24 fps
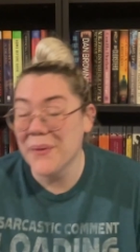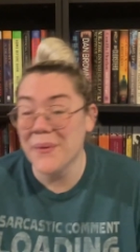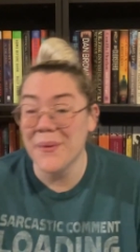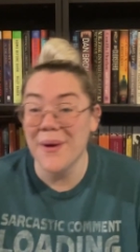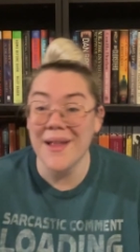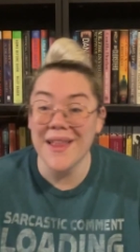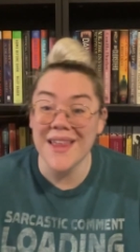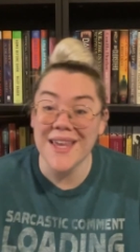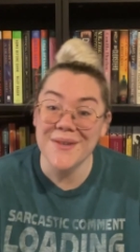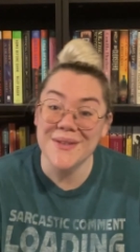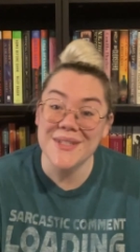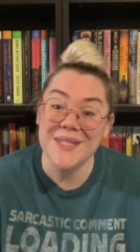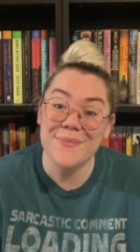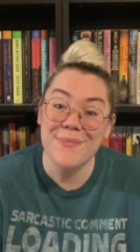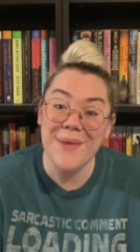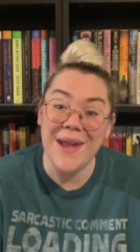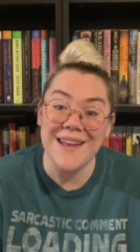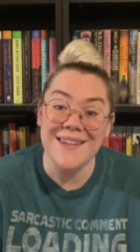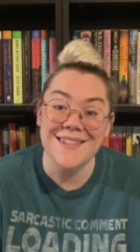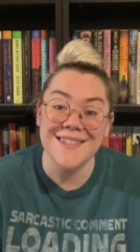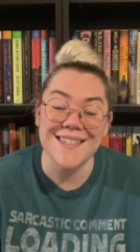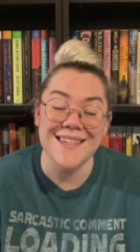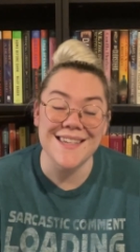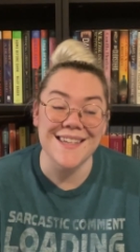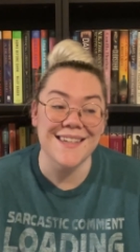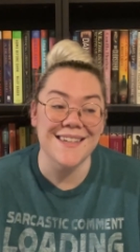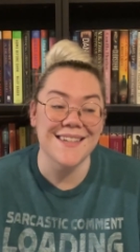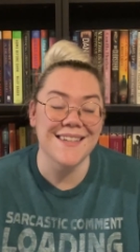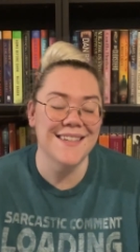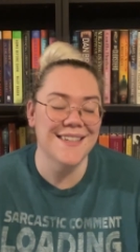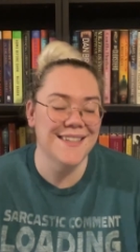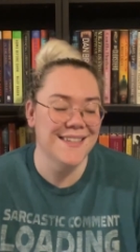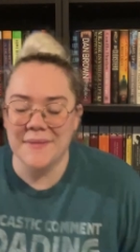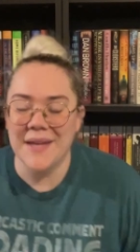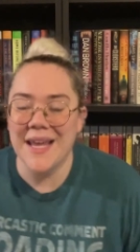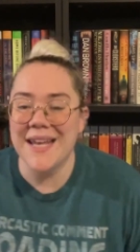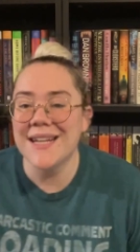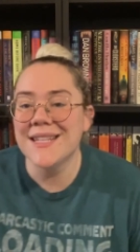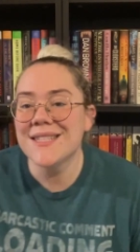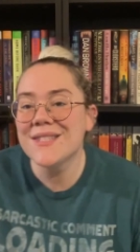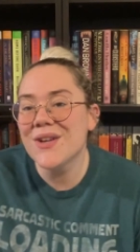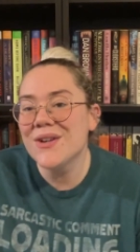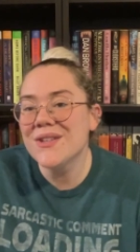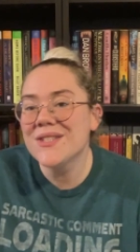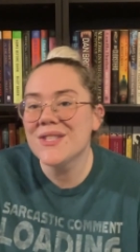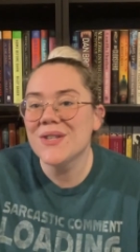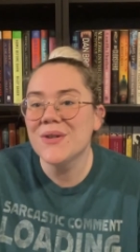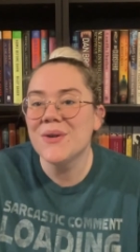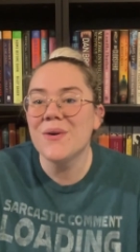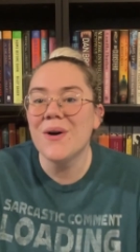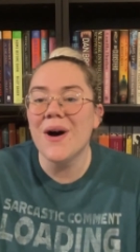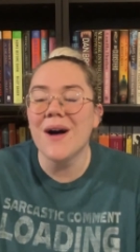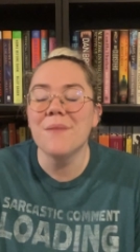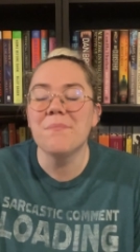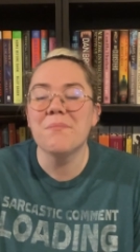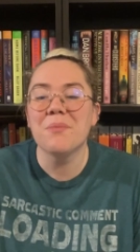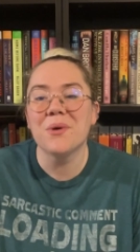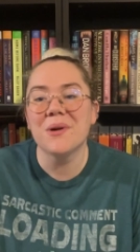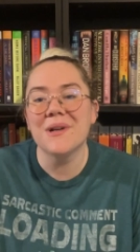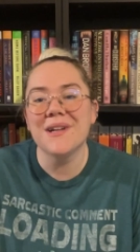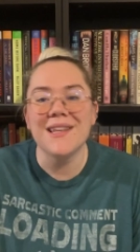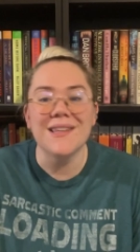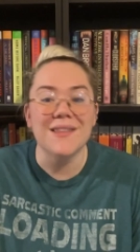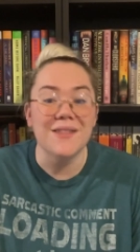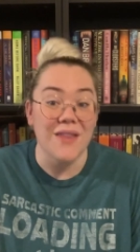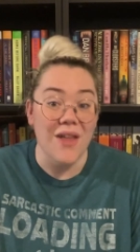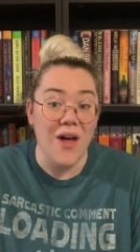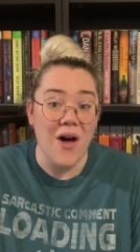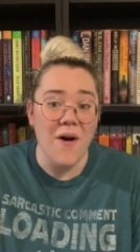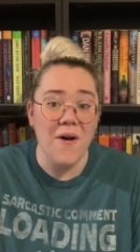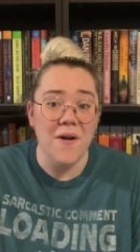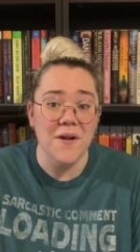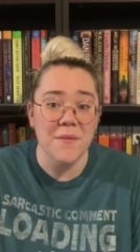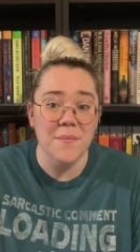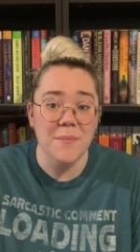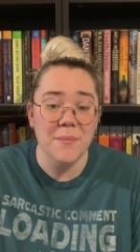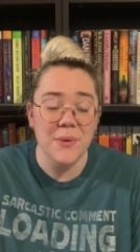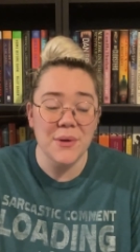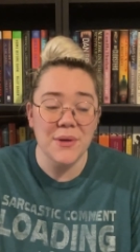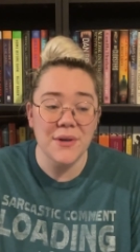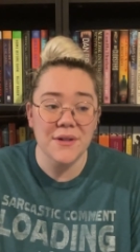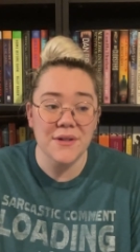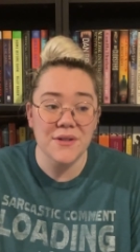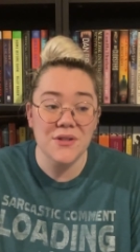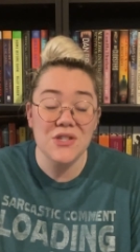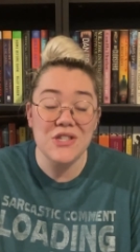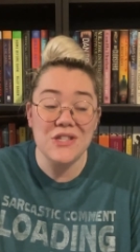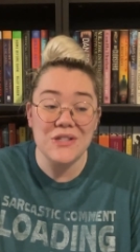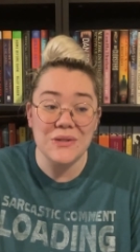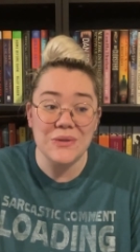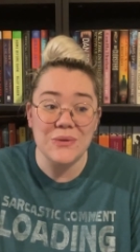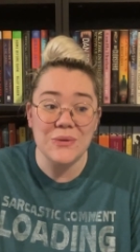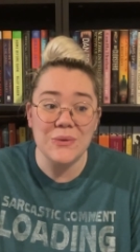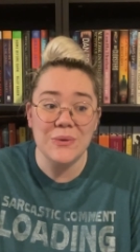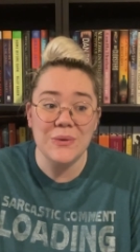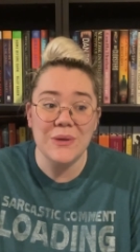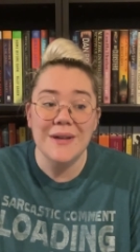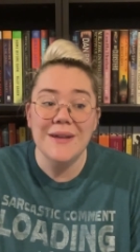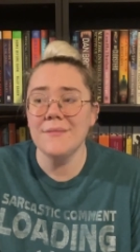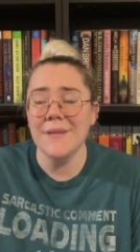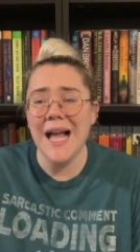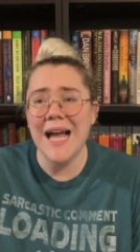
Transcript: while I was painting. And it's also a pretty long book too.